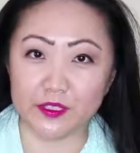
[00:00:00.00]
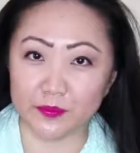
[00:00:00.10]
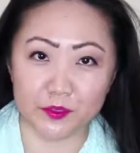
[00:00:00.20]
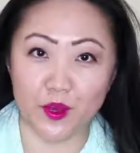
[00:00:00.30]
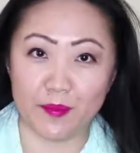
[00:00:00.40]
to
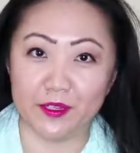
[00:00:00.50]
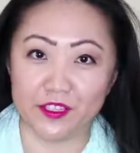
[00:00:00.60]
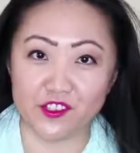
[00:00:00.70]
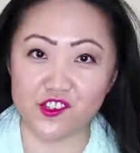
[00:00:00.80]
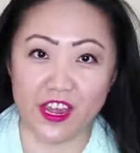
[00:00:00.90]
subscribe to
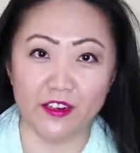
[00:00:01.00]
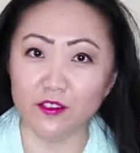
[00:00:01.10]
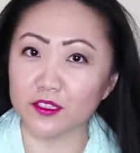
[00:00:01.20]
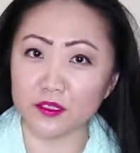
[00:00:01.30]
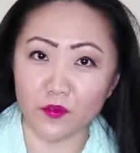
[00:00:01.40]
this
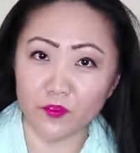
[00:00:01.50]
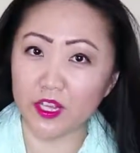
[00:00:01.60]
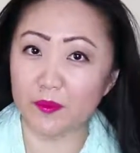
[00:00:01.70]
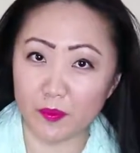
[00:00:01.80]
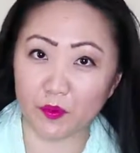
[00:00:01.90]
channel because
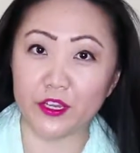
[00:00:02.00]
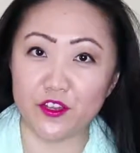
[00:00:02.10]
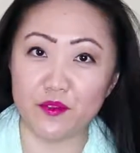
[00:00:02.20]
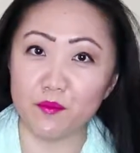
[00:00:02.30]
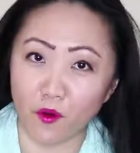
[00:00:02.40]
hopefully I'll be
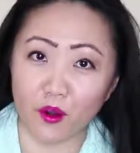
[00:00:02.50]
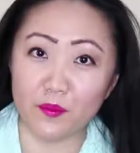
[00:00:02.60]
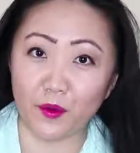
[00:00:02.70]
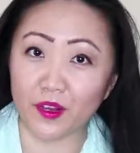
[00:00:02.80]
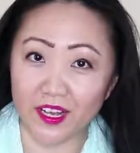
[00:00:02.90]
bringing you more
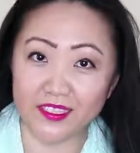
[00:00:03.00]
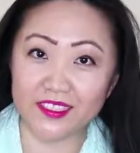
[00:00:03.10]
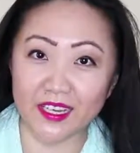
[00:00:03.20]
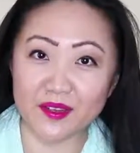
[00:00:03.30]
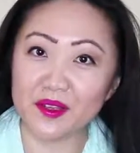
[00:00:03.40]
and more
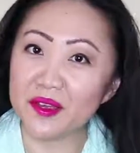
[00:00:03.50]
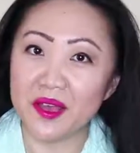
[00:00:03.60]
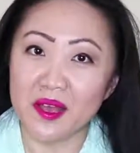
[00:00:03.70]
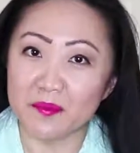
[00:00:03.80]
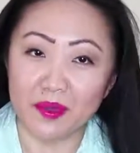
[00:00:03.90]
content.
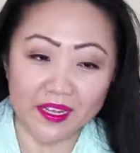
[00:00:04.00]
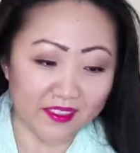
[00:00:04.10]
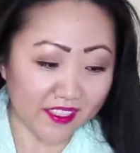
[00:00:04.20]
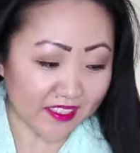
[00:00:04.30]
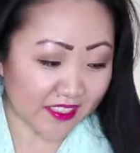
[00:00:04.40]

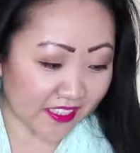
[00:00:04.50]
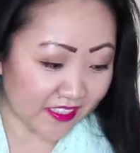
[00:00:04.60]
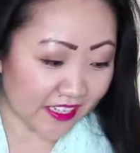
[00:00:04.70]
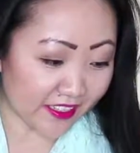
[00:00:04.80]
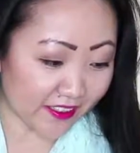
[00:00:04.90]
But let's kind
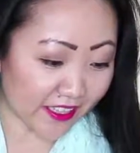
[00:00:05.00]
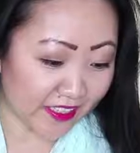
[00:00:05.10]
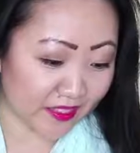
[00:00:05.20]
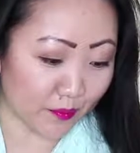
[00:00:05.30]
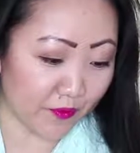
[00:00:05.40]
of take a look
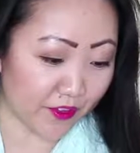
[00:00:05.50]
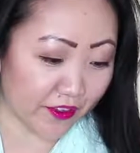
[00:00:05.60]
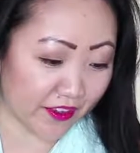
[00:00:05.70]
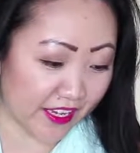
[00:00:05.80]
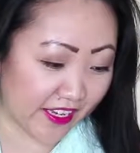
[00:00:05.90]
at some of the
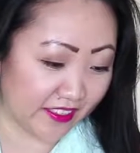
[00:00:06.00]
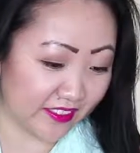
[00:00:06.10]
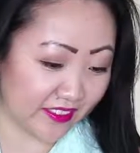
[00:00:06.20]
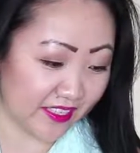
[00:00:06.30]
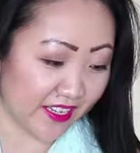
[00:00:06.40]

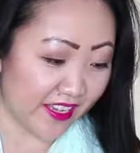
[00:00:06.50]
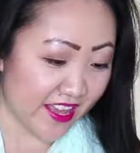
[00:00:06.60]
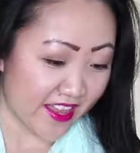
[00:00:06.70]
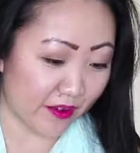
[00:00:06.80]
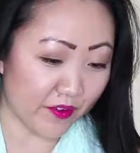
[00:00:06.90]
things
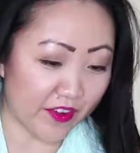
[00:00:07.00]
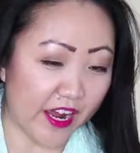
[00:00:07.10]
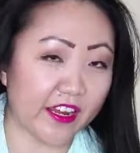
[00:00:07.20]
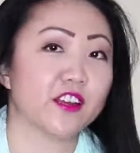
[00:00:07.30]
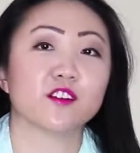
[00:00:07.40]
that we've
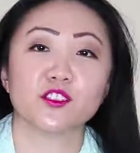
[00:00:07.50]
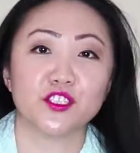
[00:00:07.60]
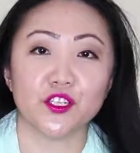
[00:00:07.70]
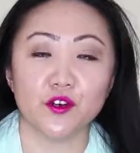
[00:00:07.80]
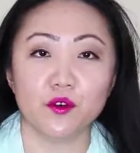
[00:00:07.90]
got here.
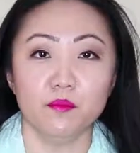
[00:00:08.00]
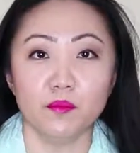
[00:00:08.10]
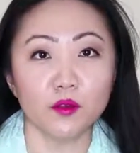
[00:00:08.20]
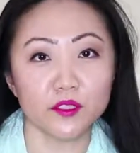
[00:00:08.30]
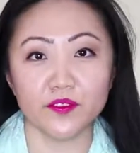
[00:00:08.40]
So
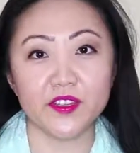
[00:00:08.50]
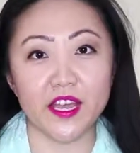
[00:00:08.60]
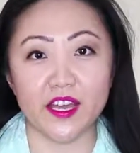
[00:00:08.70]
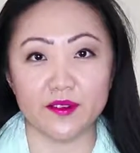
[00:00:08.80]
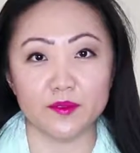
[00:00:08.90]
most of
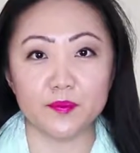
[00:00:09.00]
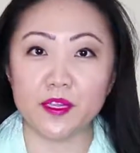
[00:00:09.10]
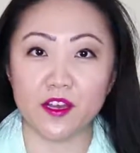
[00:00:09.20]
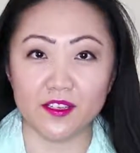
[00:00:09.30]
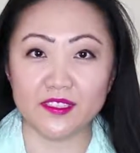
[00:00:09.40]
the items,
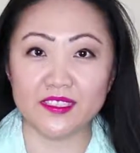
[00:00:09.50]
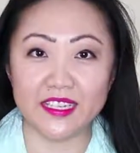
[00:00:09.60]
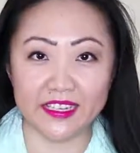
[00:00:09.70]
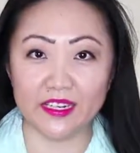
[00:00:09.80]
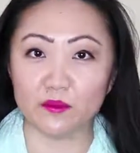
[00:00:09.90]
because
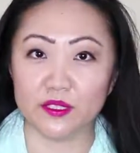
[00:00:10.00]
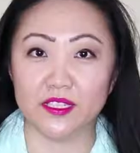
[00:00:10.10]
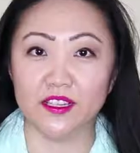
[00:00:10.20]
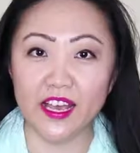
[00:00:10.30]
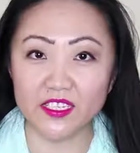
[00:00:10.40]
CNN was
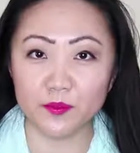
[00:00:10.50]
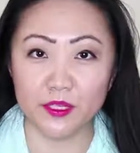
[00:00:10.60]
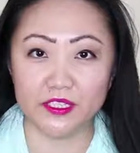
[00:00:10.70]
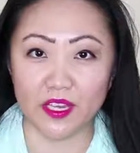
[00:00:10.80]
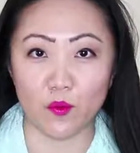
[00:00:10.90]
the last
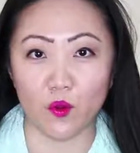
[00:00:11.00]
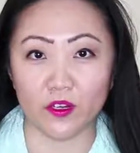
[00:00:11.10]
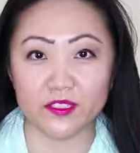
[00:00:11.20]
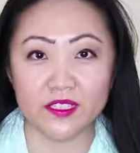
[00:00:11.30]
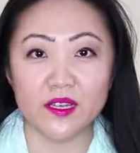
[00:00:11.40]
place I
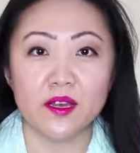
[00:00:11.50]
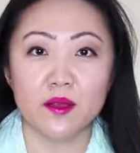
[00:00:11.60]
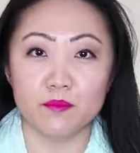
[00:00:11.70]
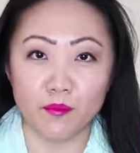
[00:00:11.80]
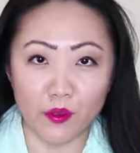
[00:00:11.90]
worked,
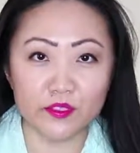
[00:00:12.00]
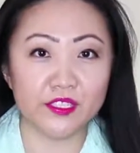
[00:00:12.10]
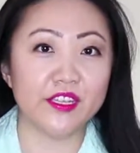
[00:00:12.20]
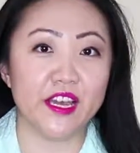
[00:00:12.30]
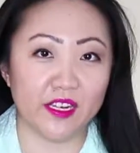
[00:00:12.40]

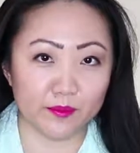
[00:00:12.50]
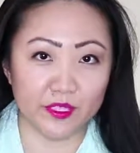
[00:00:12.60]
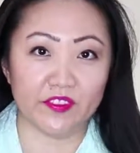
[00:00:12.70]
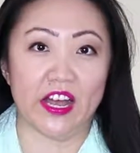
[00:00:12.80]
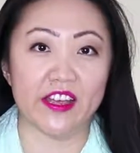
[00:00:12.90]
most of the
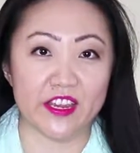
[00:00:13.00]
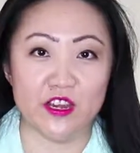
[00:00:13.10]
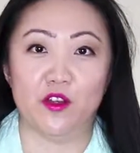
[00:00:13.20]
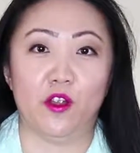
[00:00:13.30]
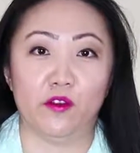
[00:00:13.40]
items I've got
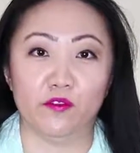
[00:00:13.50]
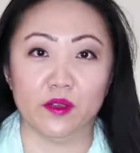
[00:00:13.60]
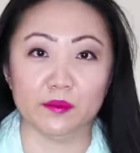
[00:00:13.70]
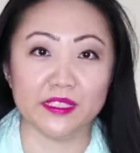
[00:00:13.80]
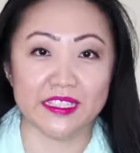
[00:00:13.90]
here are from